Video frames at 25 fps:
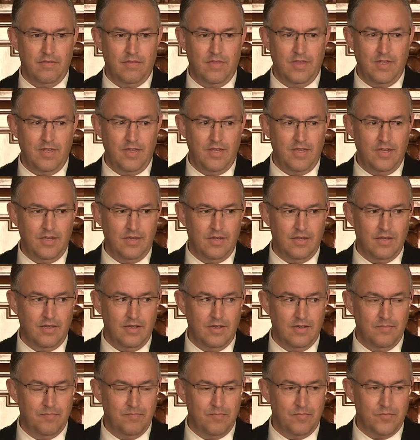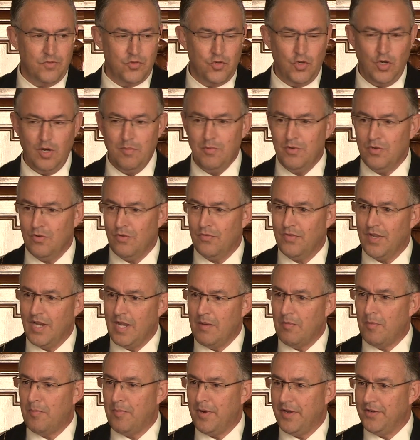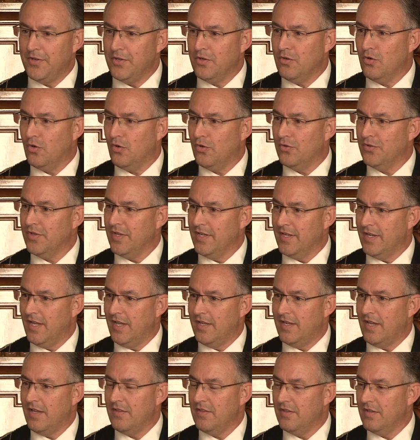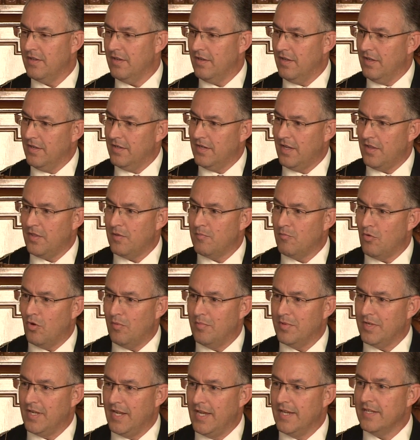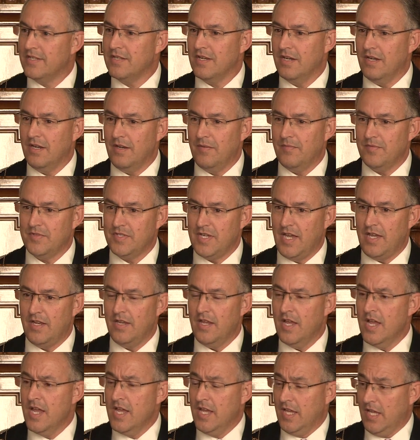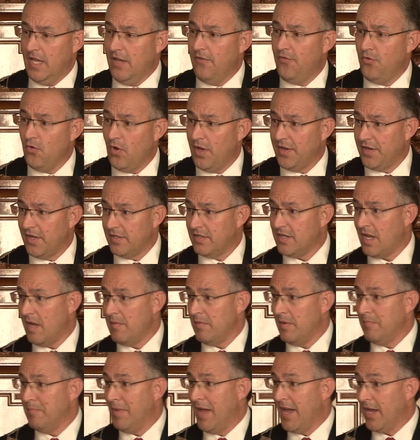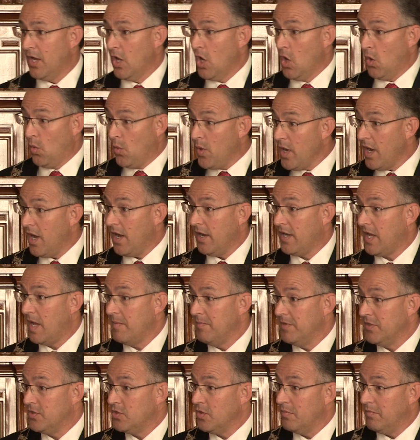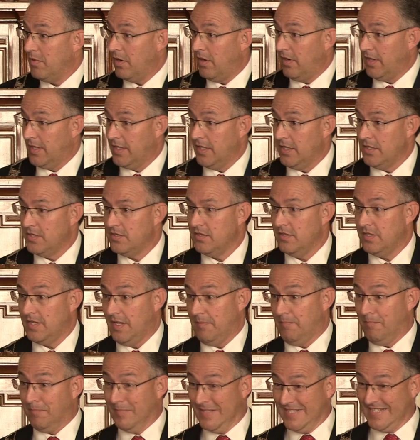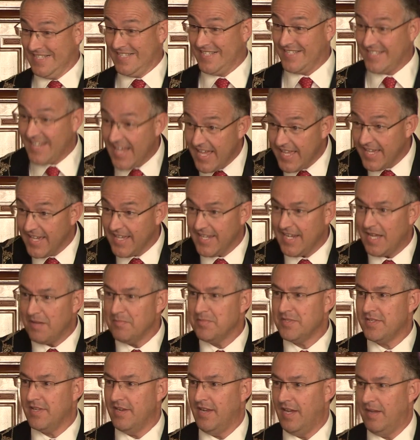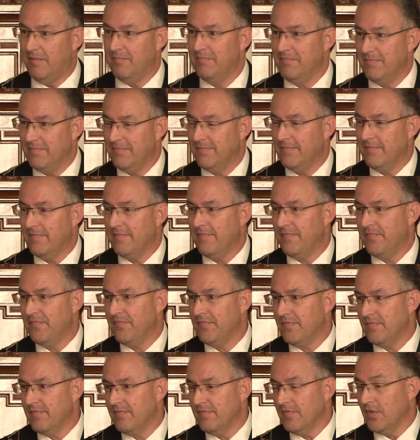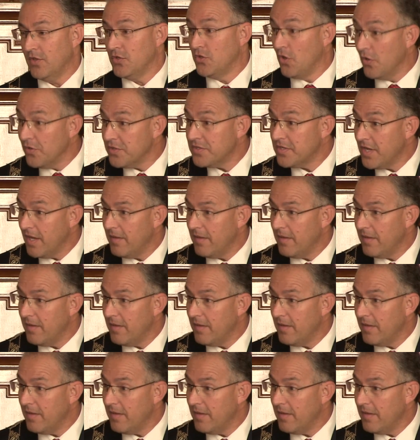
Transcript: the chairman of the Labour Party called another moment later saying, if you are not coming back, we are coming to Marrakesh. I said, stay in Amsterdam. Don't